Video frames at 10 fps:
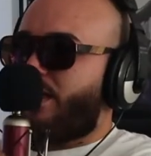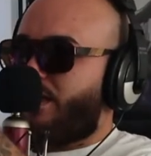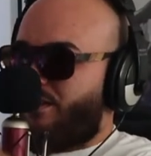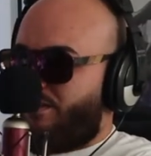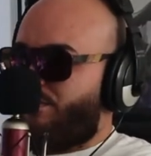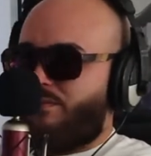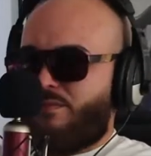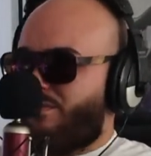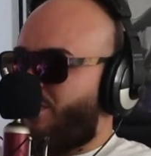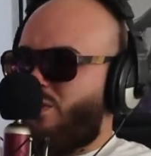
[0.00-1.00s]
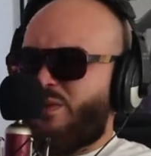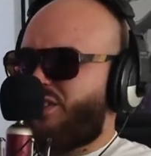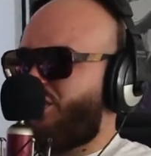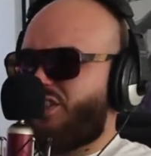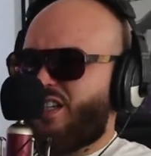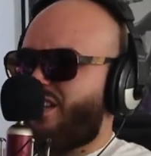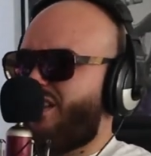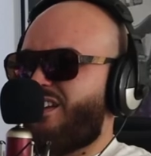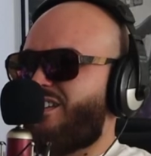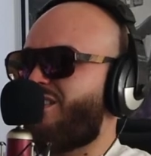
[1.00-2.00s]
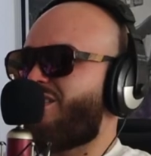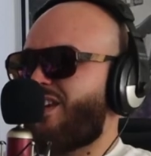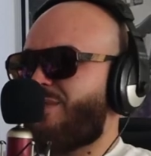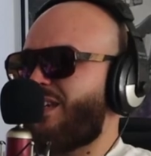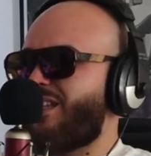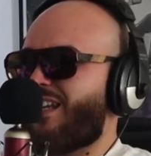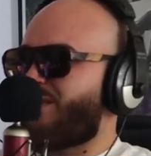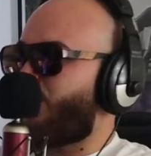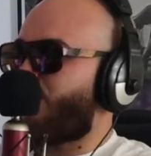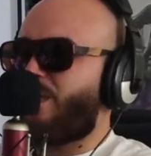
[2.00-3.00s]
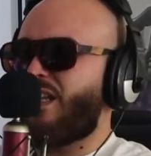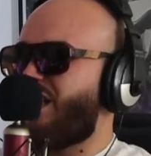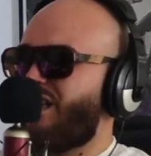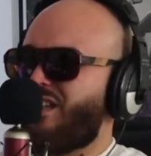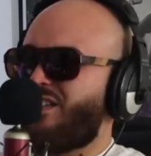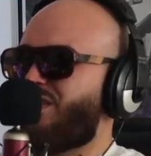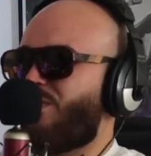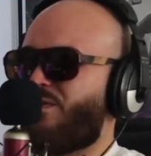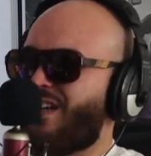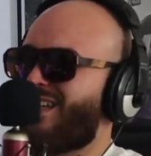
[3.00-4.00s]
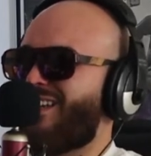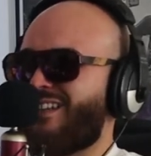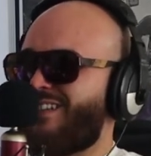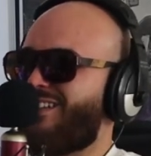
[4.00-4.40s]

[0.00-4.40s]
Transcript: fucking whole bunch of shit in there. You know what I mean? Mm-hmm. Like some spinach. But some that's fucking, what they